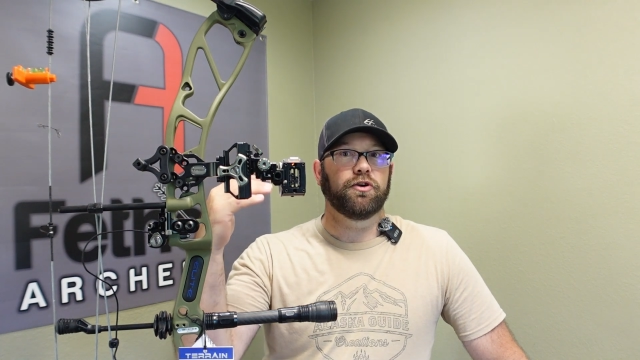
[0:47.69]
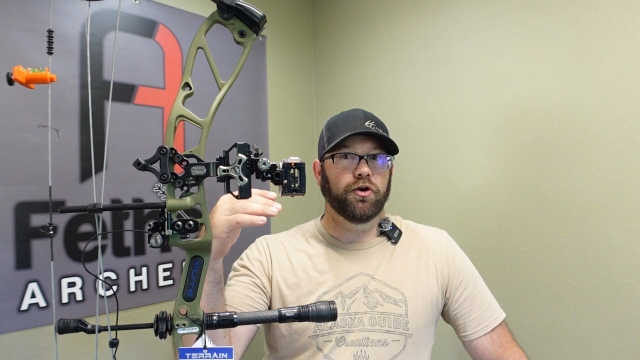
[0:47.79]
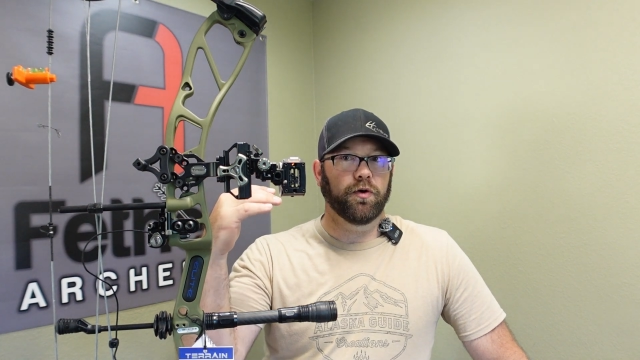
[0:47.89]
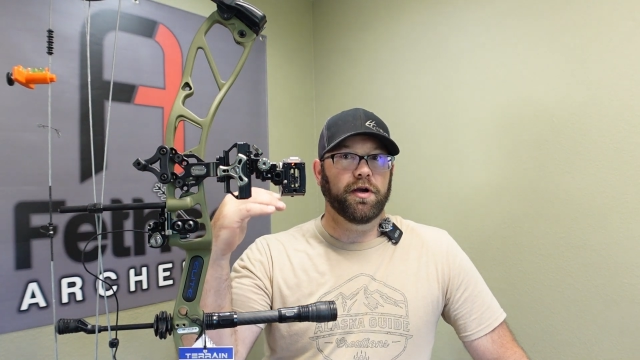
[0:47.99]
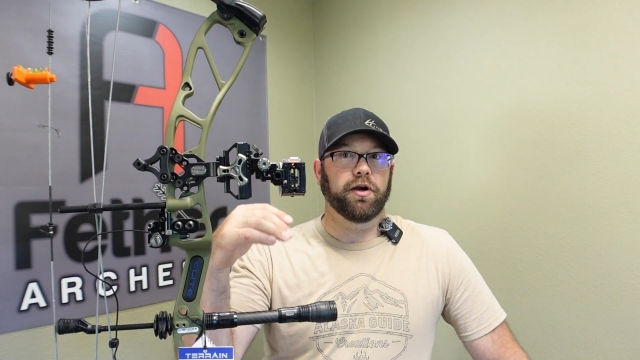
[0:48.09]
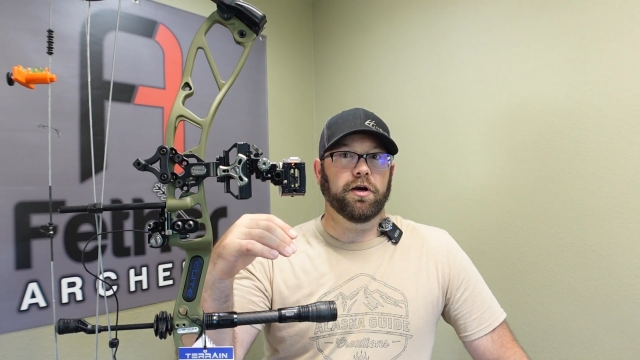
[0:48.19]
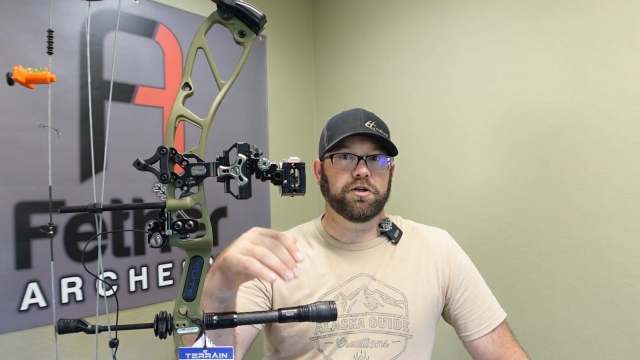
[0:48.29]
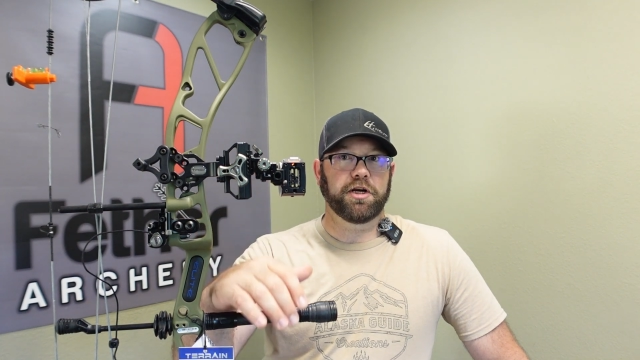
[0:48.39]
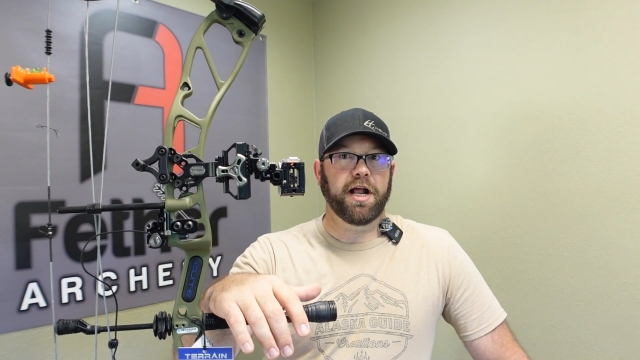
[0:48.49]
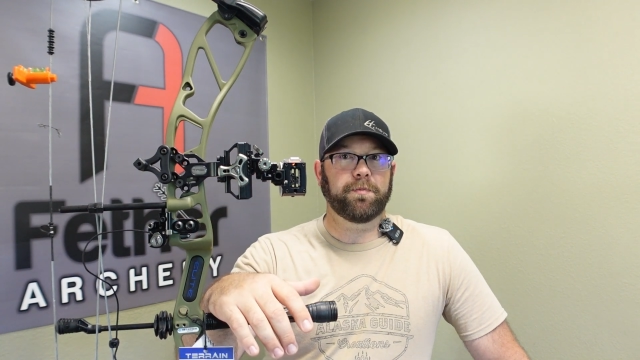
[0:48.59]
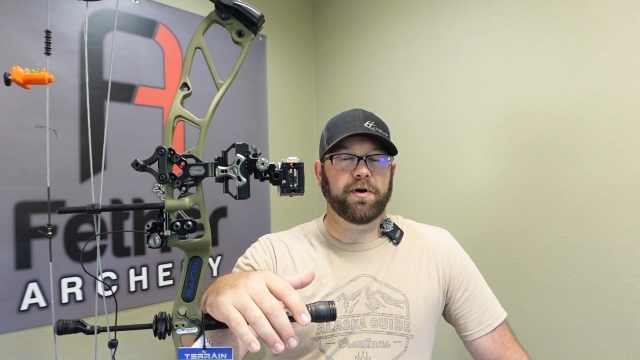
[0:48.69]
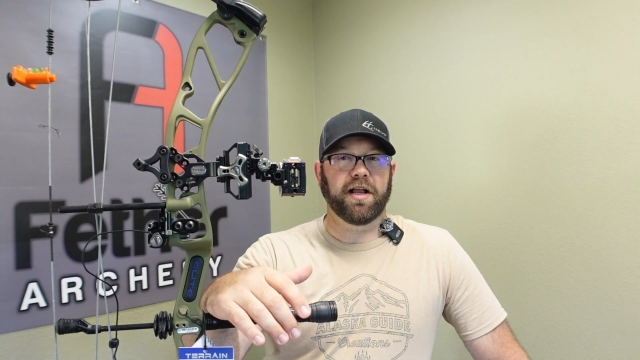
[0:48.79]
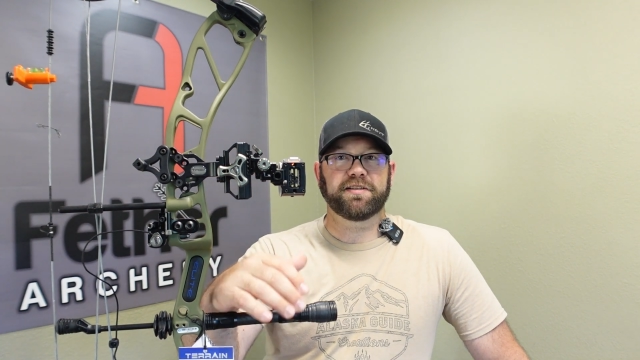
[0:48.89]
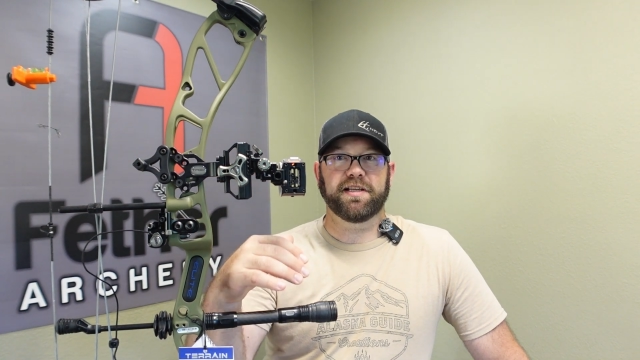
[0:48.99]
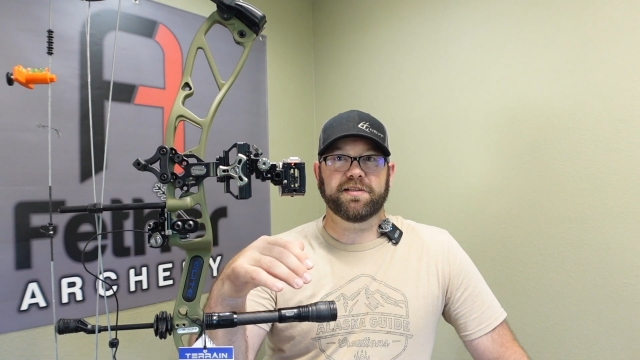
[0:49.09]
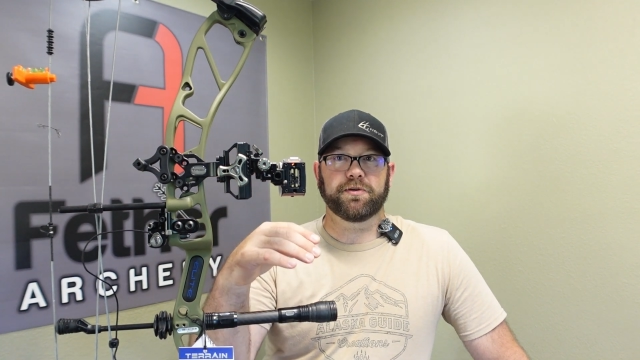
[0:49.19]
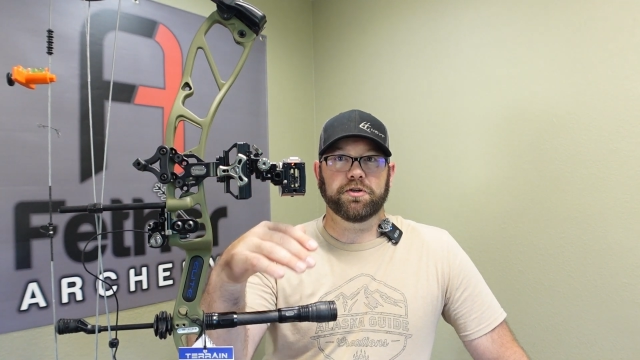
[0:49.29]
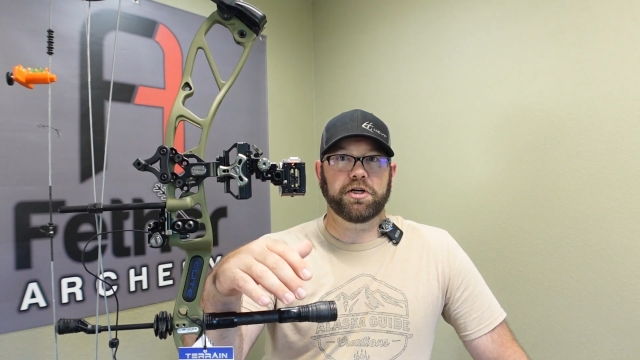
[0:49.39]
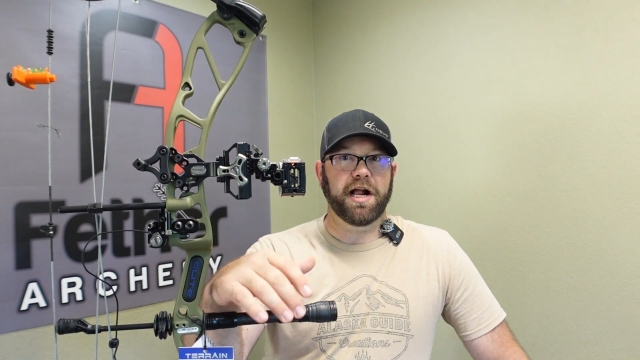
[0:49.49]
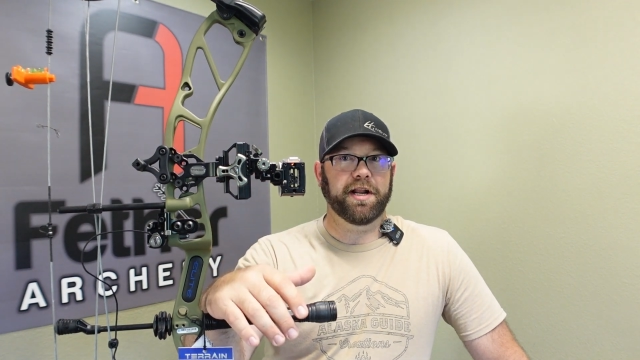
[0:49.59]
during our shot process or
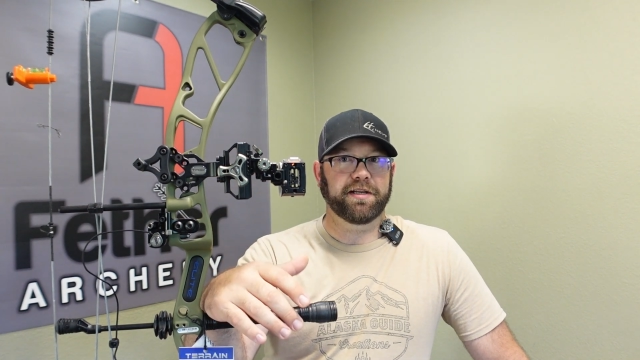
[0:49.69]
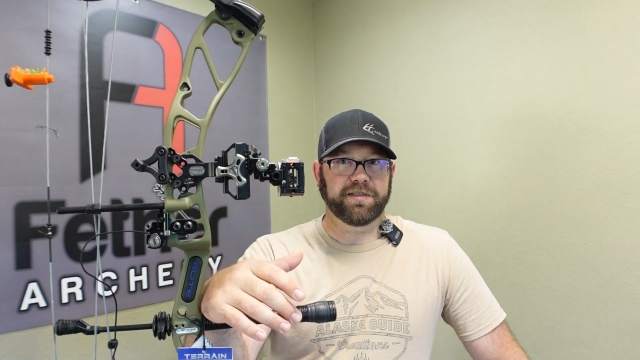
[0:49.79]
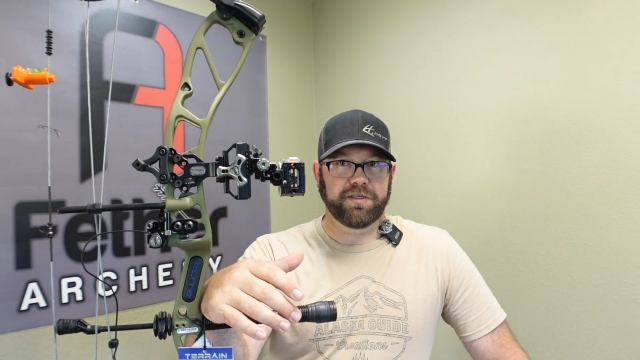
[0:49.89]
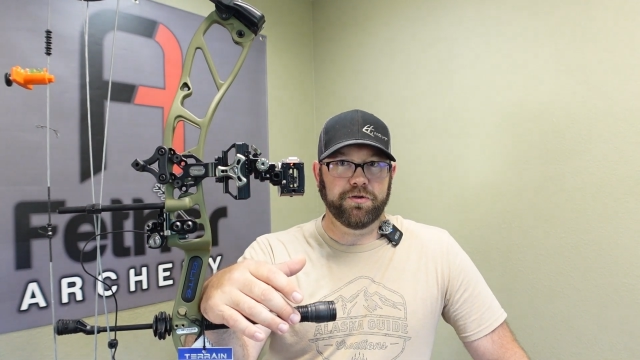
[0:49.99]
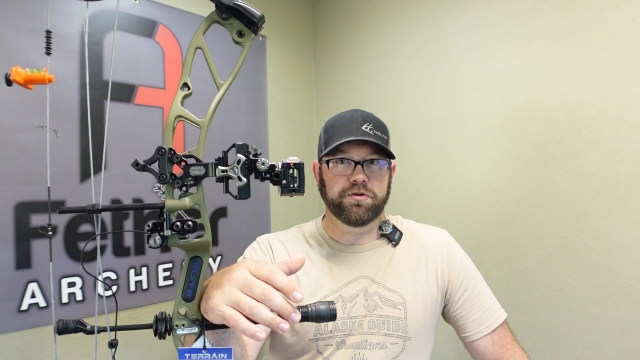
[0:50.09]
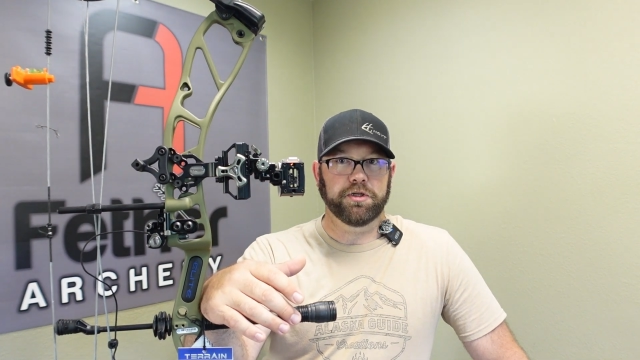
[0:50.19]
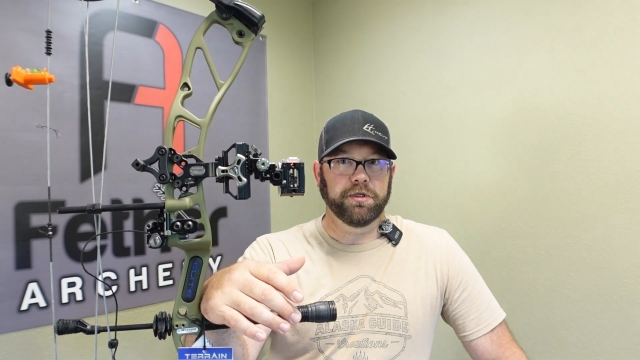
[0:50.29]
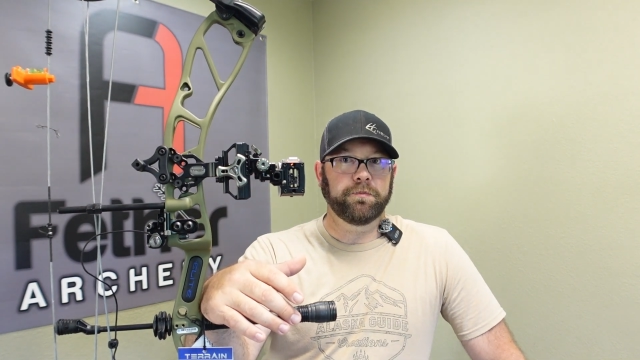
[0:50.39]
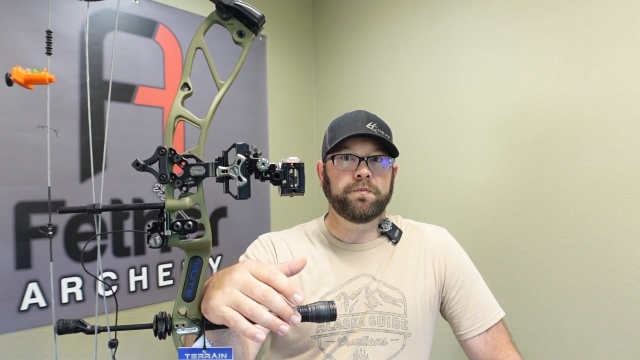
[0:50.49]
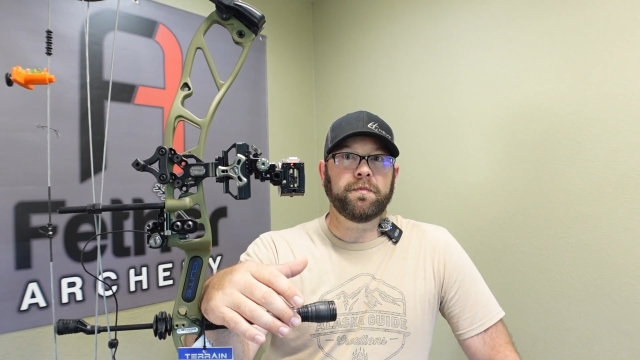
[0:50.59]
shot execution,